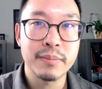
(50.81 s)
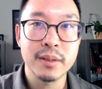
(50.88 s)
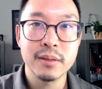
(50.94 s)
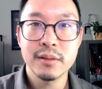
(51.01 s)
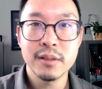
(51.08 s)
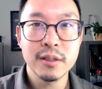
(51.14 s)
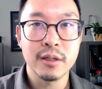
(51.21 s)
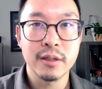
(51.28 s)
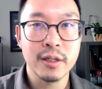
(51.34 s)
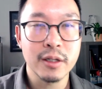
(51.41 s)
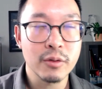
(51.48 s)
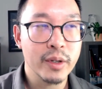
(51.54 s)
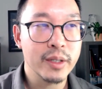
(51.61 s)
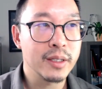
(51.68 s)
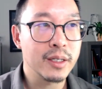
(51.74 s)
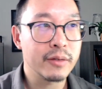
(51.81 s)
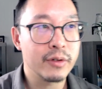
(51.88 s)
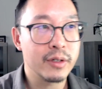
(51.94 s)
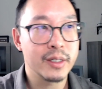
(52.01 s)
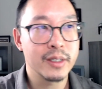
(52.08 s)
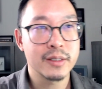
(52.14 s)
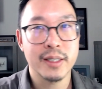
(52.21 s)
but you know, another way to think
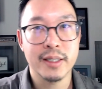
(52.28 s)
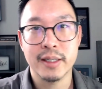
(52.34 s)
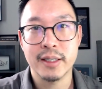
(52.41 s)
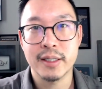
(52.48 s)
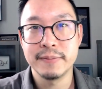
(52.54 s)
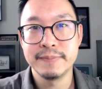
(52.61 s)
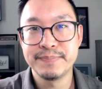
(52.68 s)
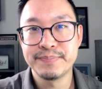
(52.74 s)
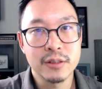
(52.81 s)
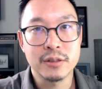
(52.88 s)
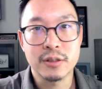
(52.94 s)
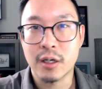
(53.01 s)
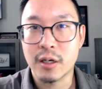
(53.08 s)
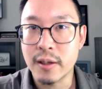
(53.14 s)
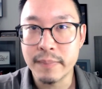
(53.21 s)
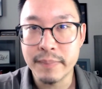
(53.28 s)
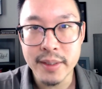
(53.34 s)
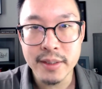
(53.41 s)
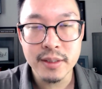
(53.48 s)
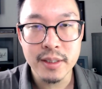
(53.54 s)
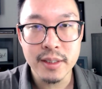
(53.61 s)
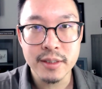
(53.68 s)
about it is like a startup
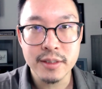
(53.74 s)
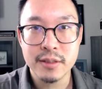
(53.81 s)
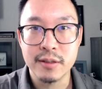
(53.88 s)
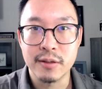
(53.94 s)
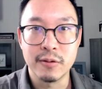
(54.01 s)
business,